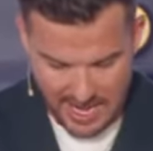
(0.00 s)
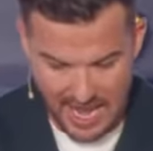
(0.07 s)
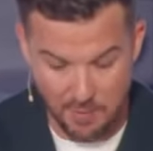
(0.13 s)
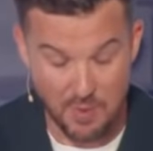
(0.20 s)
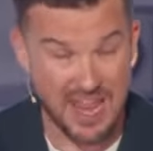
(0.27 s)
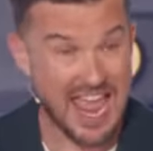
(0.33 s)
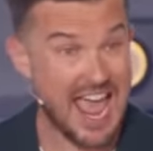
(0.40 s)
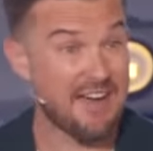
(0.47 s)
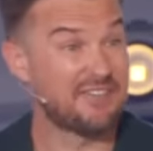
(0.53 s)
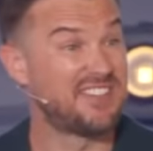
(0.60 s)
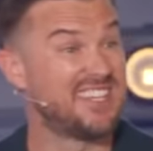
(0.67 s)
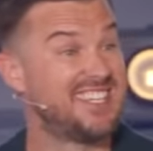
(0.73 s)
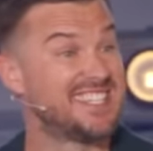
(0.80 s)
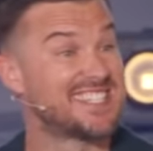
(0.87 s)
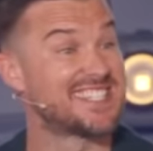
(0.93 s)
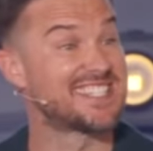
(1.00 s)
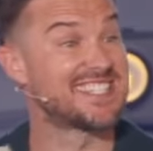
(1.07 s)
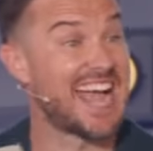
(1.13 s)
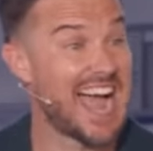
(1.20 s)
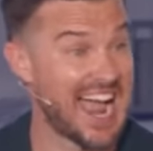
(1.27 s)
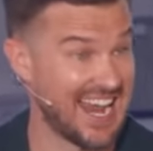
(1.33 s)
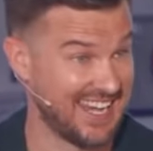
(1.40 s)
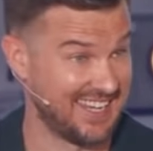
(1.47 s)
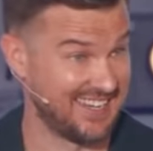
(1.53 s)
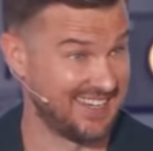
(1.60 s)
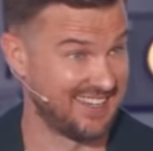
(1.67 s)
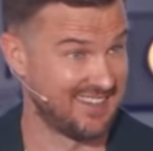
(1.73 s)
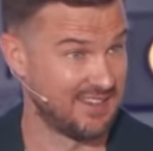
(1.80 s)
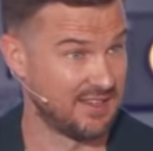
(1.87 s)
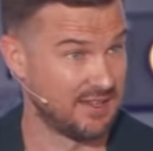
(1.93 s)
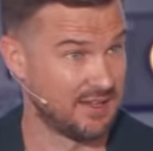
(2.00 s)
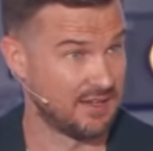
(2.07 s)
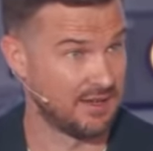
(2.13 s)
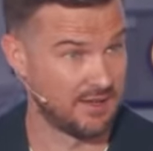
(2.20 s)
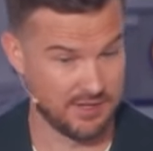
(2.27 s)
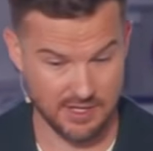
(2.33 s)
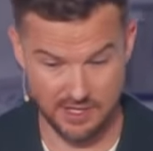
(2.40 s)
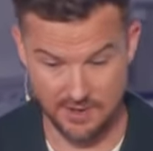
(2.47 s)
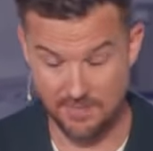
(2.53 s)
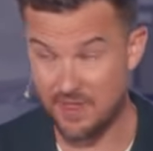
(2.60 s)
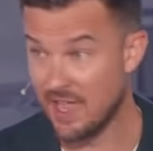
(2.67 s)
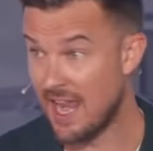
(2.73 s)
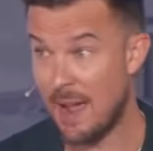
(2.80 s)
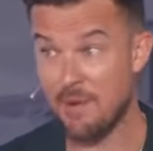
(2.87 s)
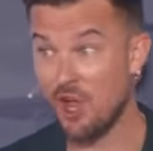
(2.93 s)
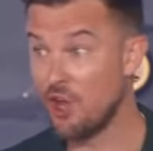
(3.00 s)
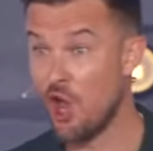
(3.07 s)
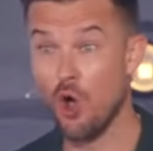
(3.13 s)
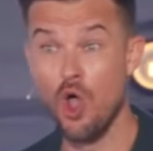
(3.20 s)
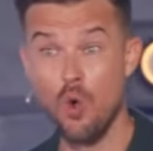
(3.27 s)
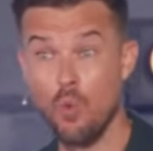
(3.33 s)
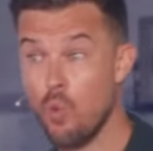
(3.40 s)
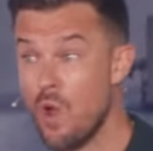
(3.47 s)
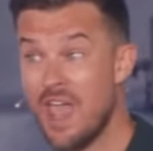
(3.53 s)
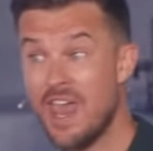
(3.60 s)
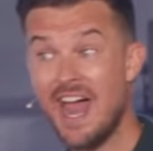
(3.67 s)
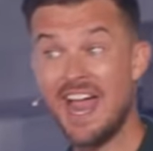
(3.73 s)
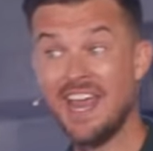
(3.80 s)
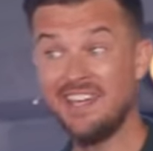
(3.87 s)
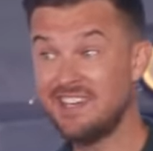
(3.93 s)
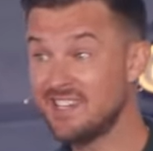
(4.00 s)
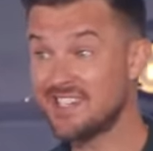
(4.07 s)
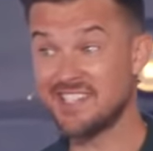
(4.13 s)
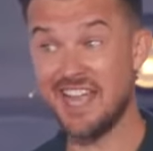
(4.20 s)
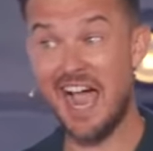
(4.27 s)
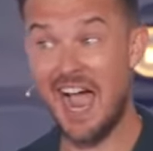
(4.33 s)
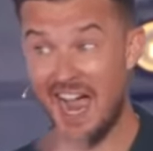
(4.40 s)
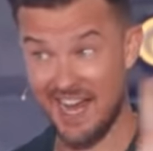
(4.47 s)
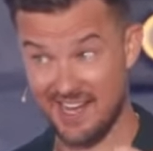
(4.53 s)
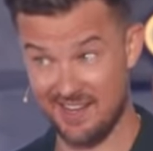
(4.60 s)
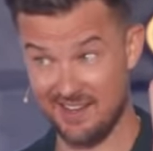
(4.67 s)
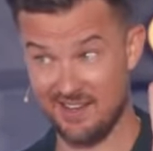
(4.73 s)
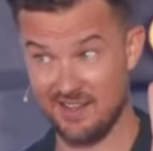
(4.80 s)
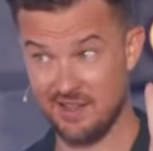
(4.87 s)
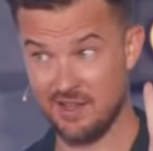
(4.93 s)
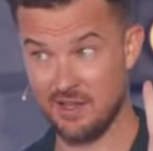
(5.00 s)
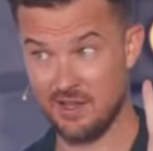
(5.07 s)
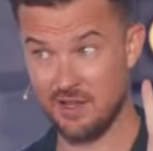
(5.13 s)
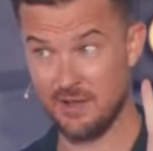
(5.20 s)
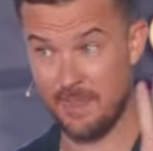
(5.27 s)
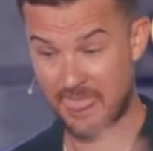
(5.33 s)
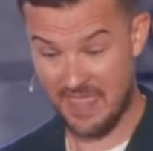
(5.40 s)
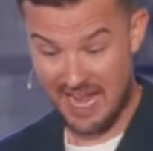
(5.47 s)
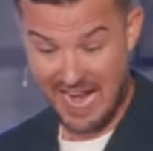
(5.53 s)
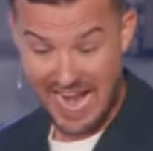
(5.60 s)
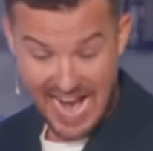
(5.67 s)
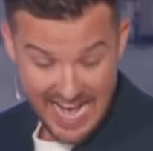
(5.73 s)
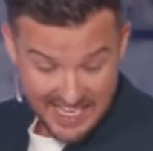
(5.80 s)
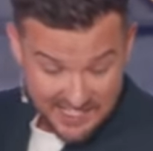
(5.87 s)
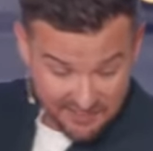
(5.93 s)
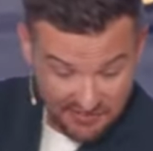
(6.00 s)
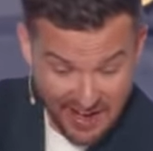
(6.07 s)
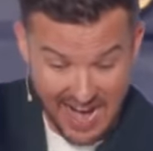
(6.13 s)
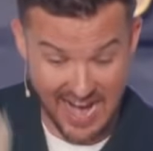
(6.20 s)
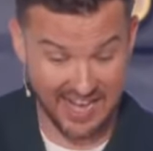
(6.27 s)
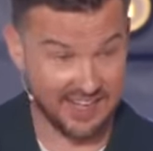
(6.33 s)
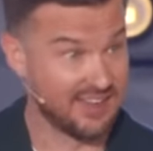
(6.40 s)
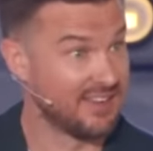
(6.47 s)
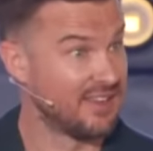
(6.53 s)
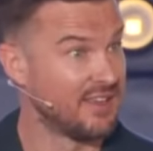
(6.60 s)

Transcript: and we have to decide. How many of y'all know? When I decide, I divide.